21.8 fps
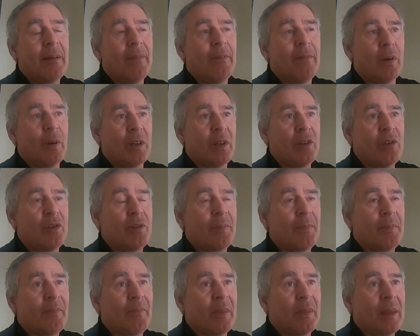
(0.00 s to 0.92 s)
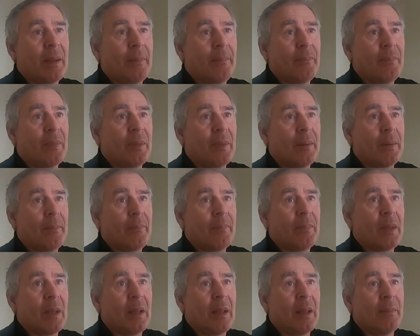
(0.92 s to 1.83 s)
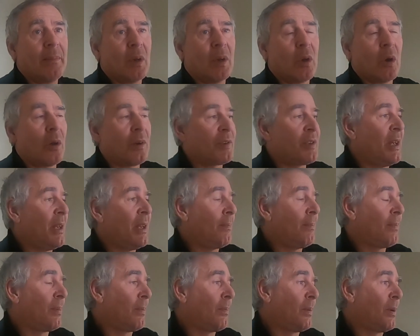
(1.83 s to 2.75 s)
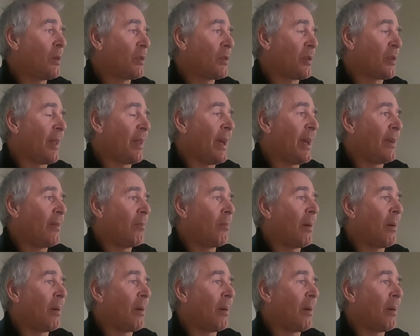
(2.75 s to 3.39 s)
footage and the content, but because of that,